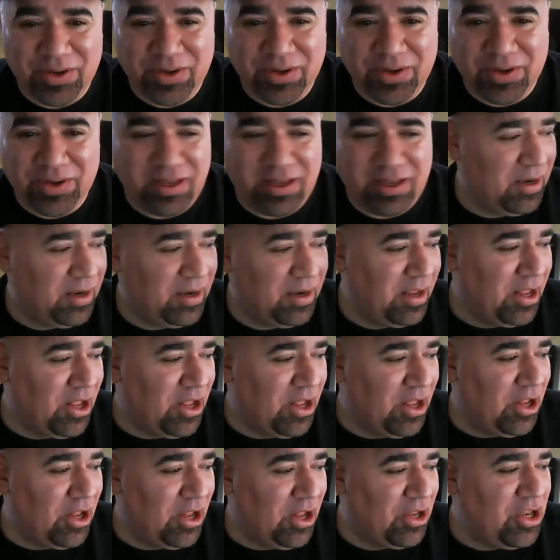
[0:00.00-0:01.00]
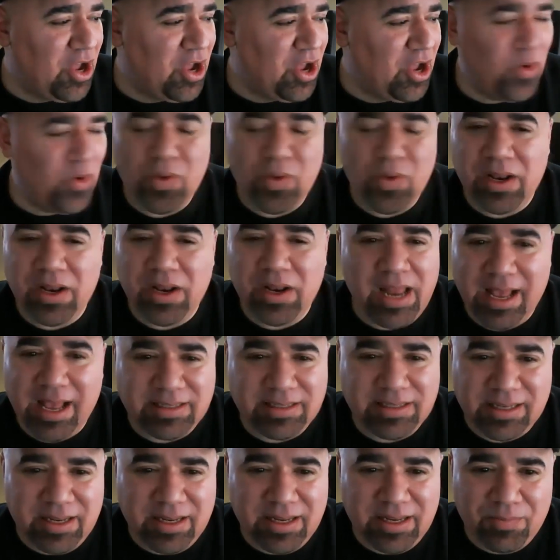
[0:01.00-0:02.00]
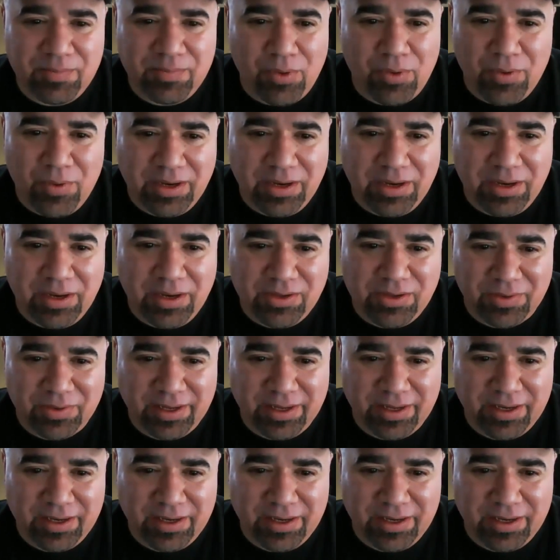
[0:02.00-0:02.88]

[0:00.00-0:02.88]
it, no one has any point to it.